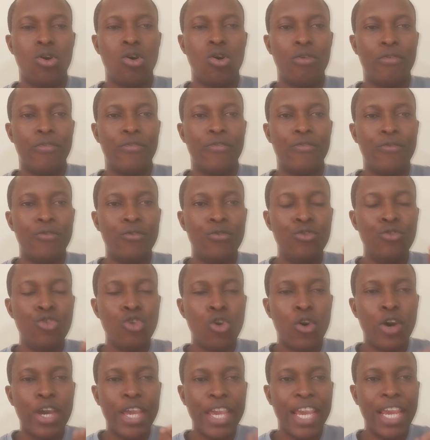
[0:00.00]
of
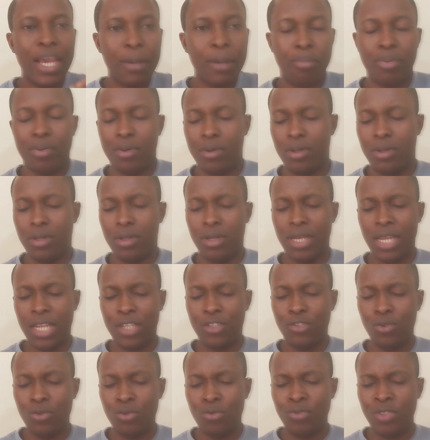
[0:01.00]
your help
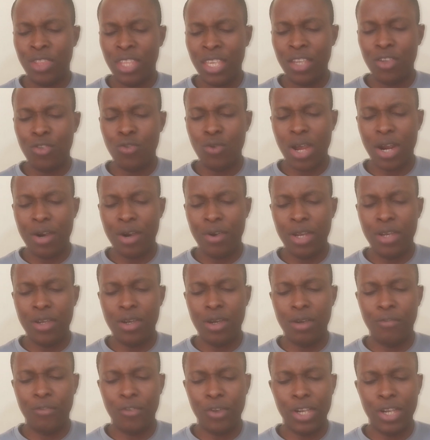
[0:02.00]
that you think you are
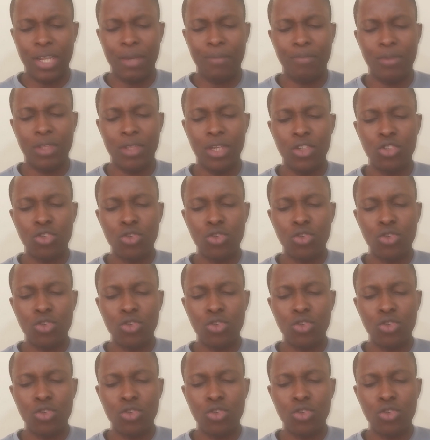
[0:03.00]
rendering for them.